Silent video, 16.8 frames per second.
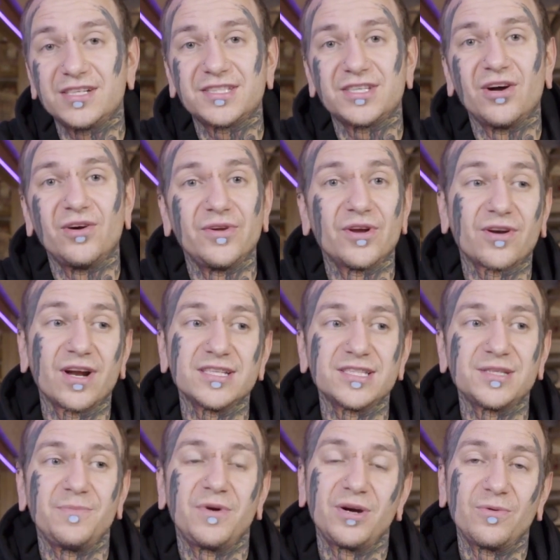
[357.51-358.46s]
so your
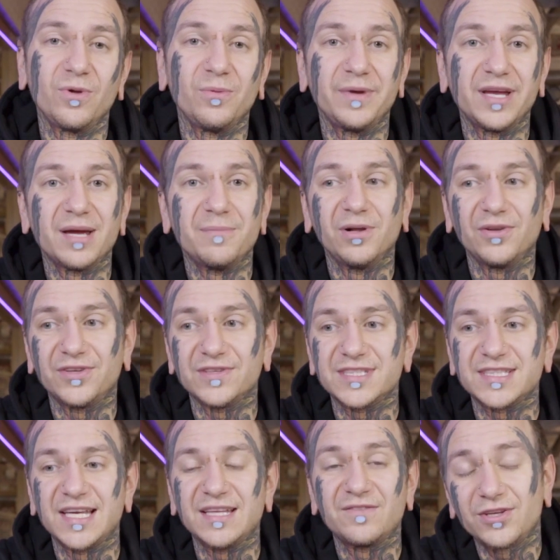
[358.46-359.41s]
customer will be able to
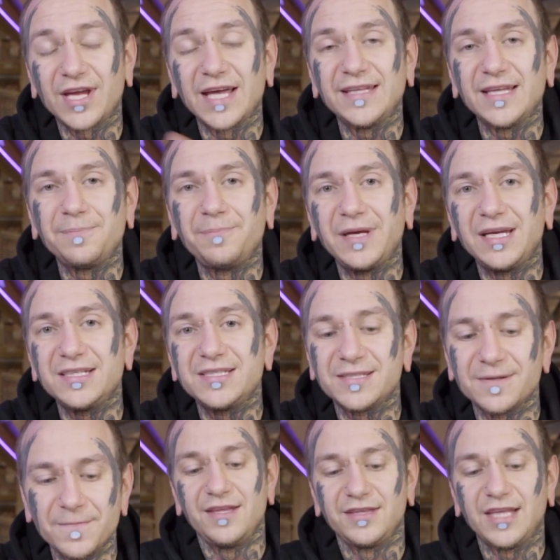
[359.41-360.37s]
sit to get that piece.